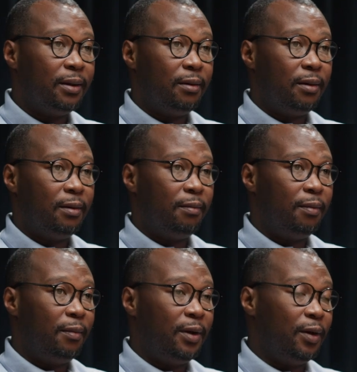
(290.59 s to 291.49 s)

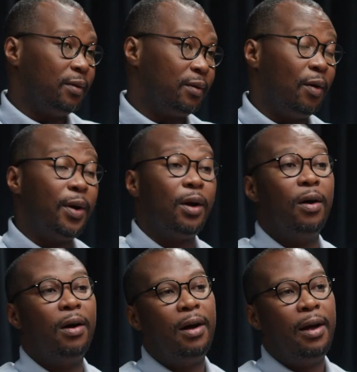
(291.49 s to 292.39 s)
going
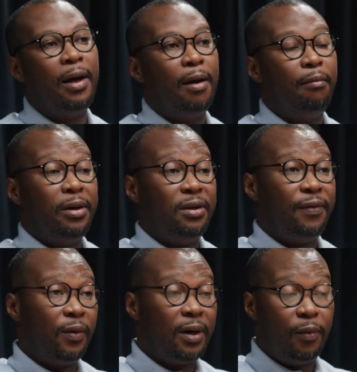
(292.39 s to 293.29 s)
long. But if
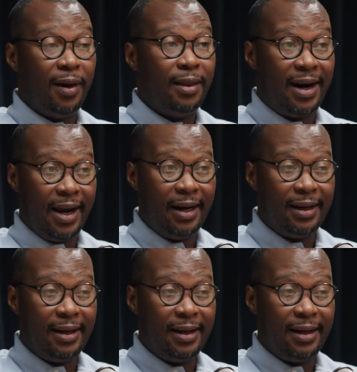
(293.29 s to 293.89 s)
you look at where the rand